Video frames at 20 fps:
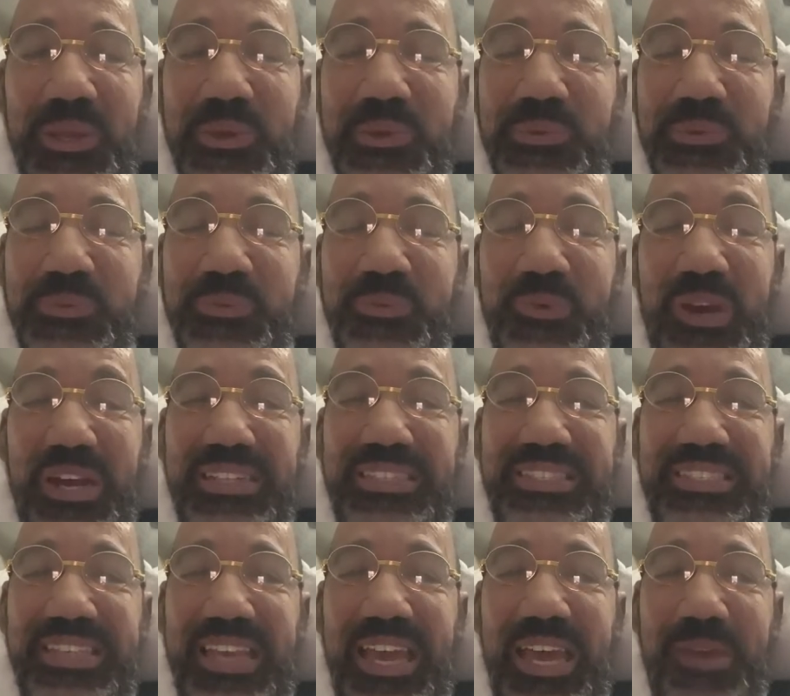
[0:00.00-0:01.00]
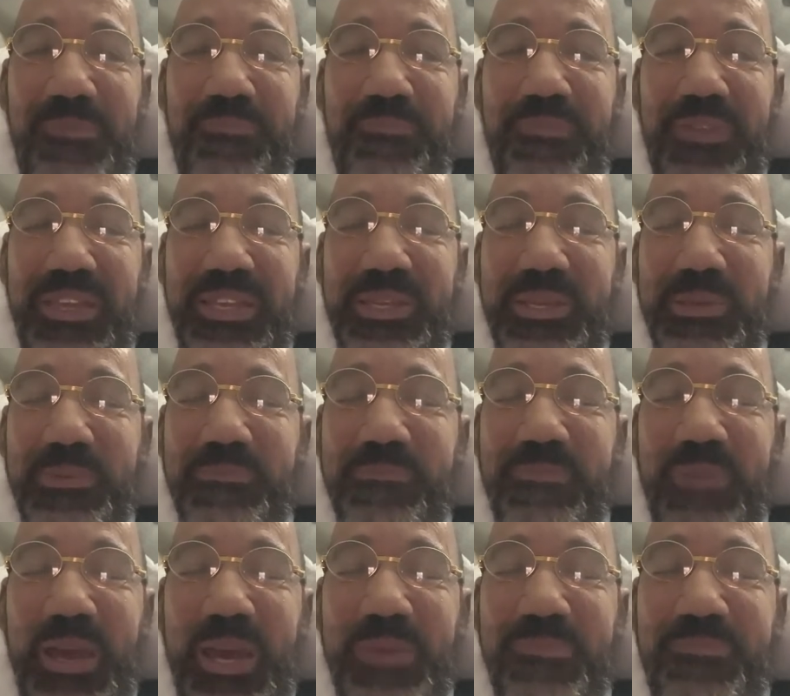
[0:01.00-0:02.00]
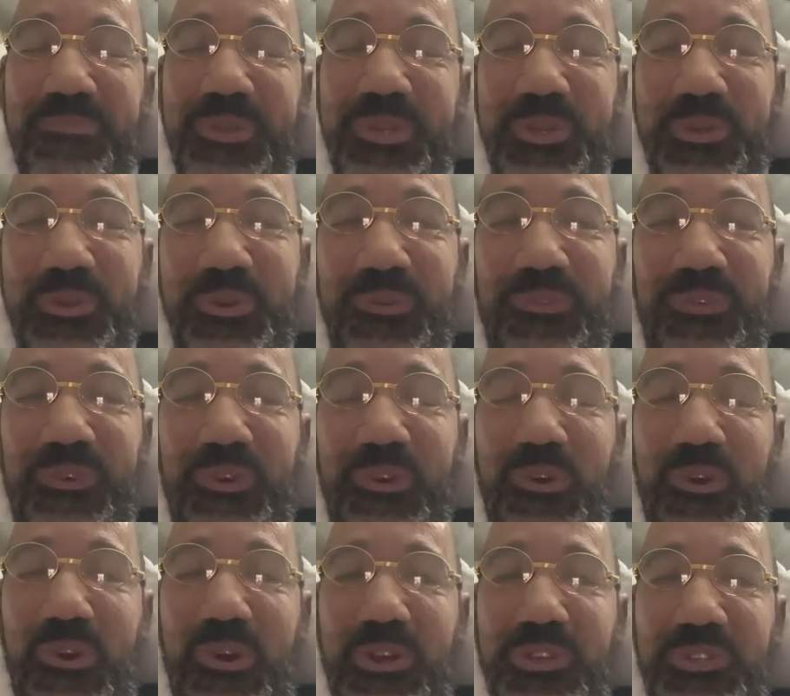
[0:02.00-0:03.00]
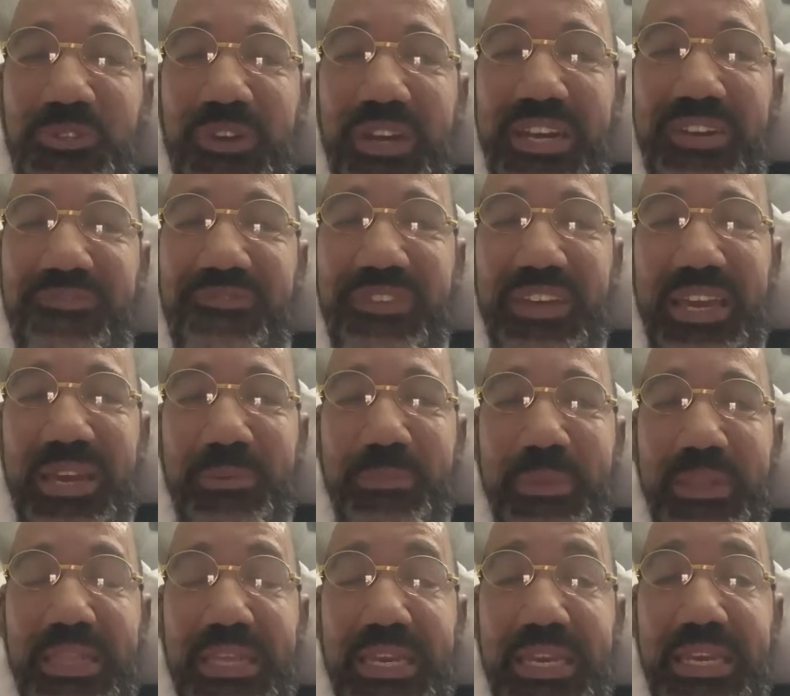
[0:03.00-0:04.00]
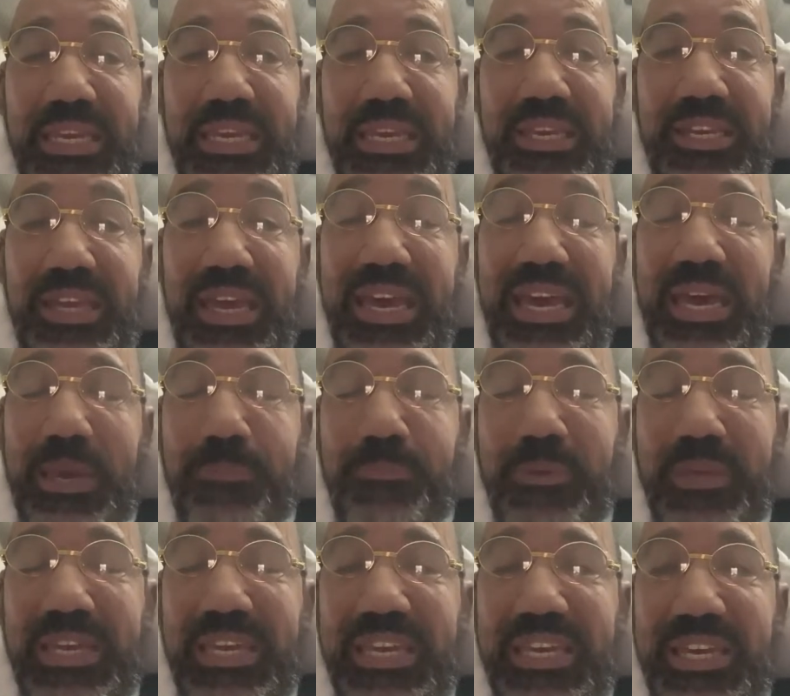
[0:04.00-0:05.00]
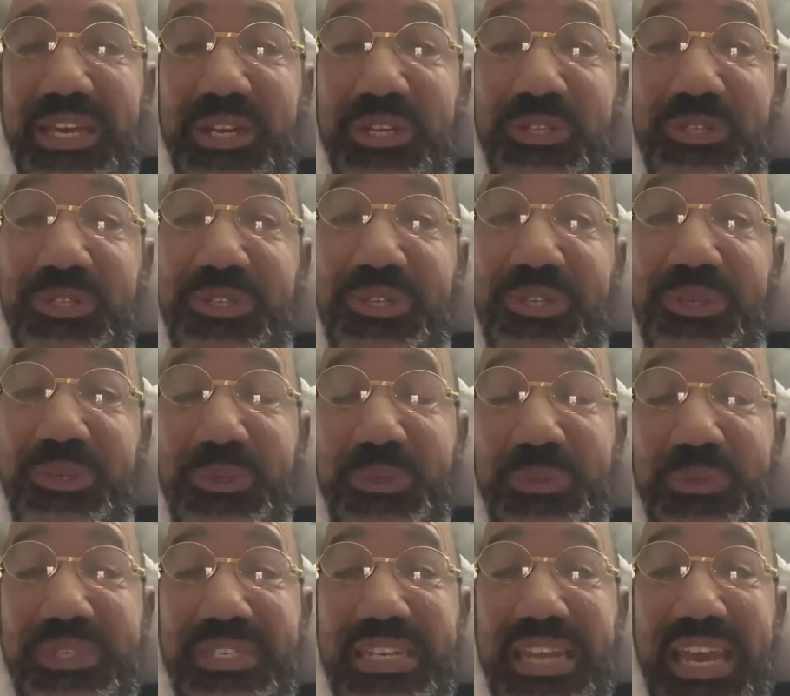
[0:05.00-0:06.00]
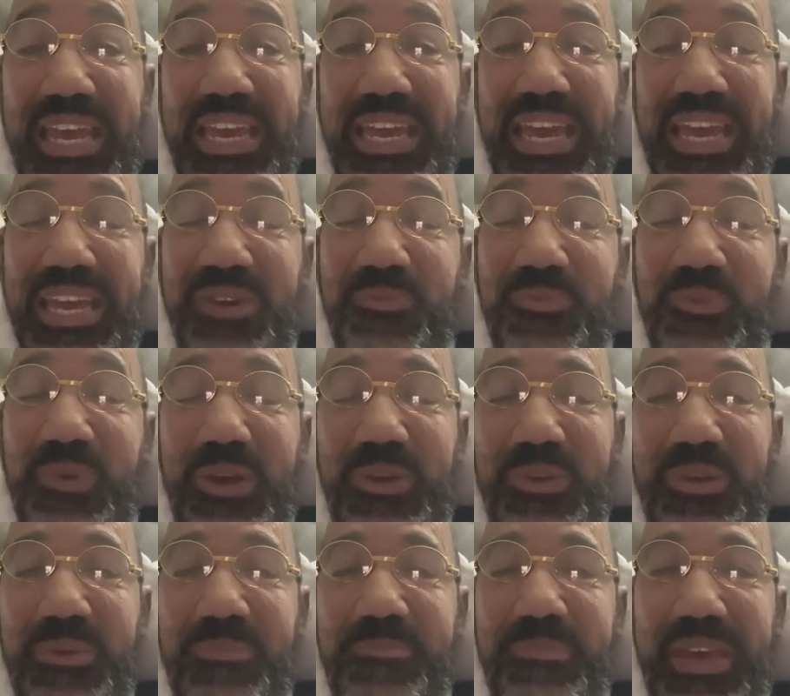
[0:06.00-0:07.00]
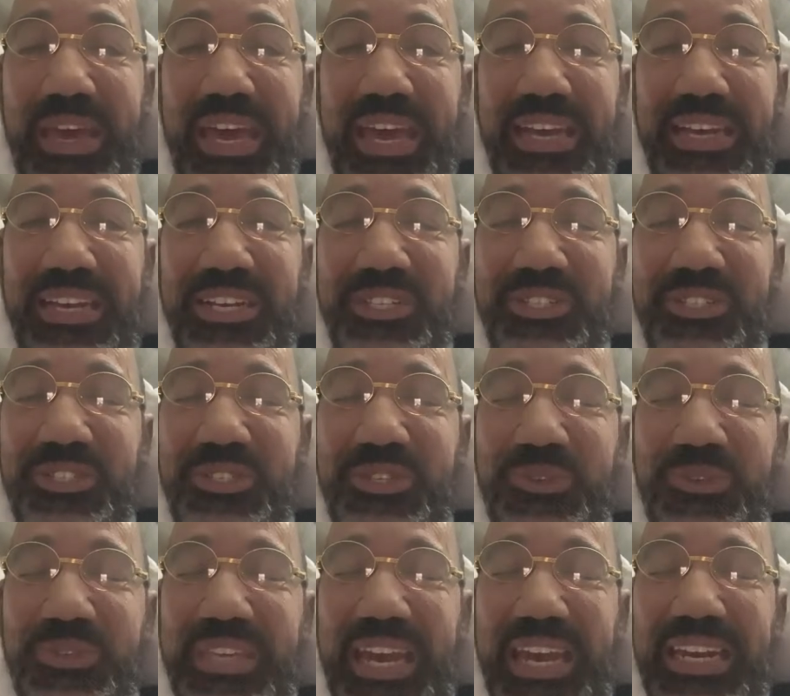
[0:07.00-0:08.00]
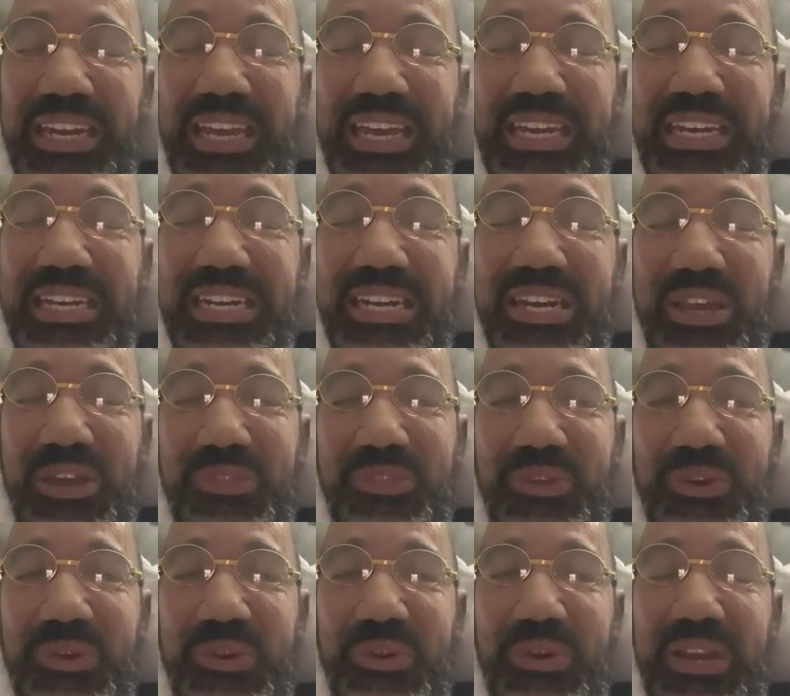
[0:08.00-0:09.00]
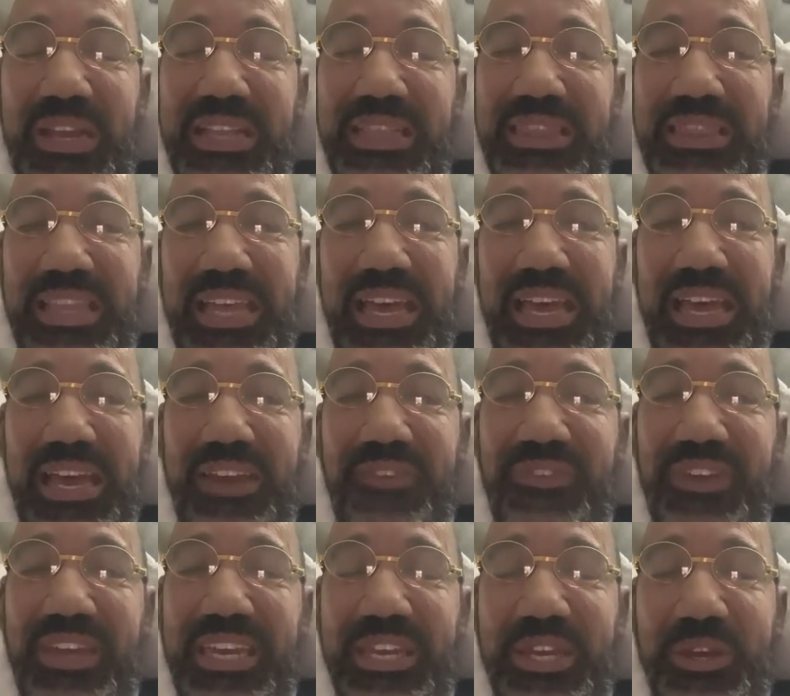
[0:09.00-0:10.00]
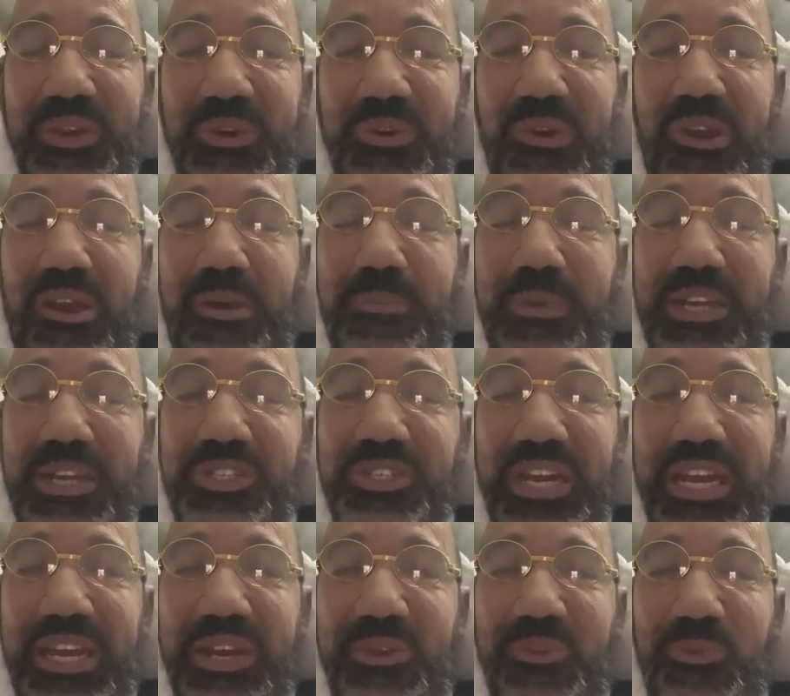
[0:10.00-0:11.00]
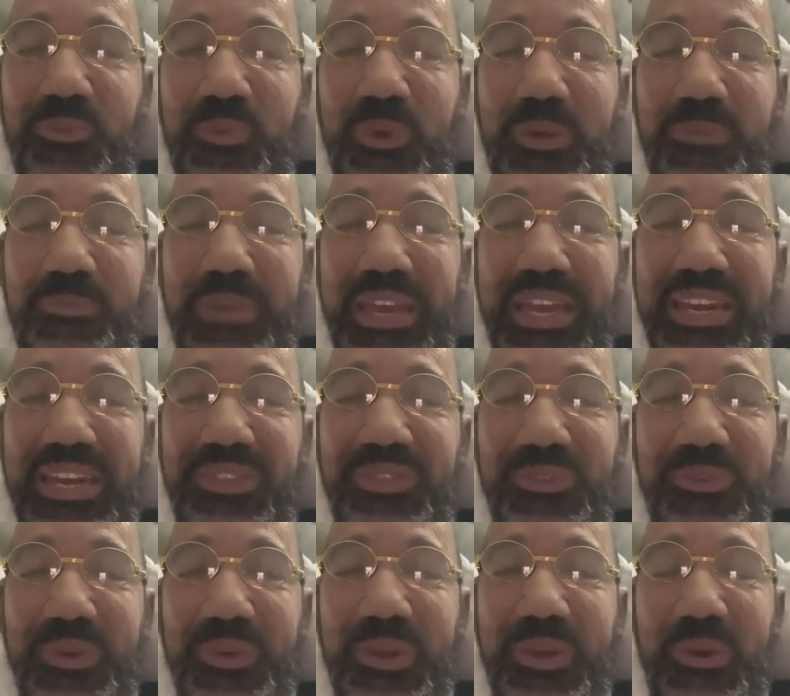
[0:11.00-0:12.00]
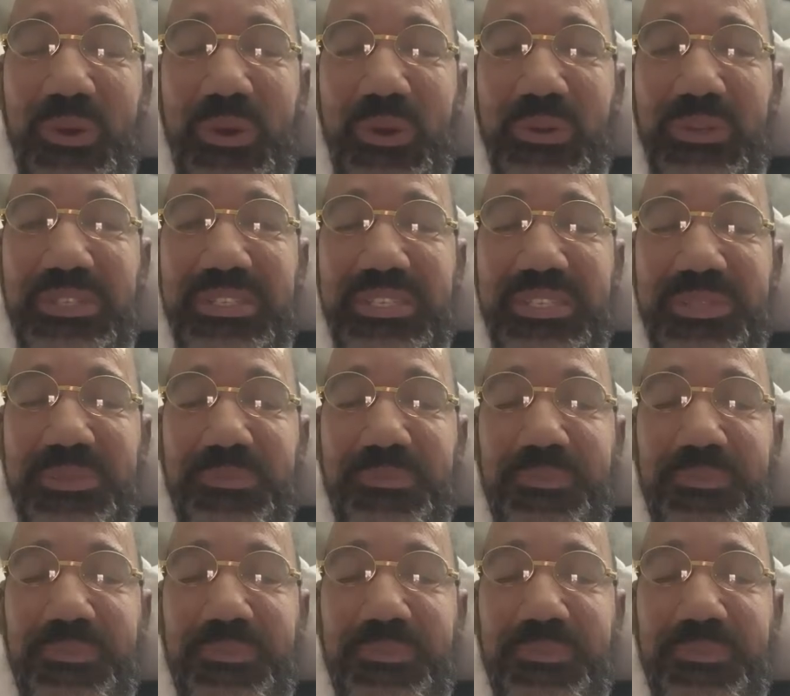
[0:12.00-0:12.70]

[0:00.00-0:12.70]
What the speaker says: What's up, my beautiful Heart Train family? Happy Tuesday, and welcome back to yet another live here on my channel, One Man, Three Hearts.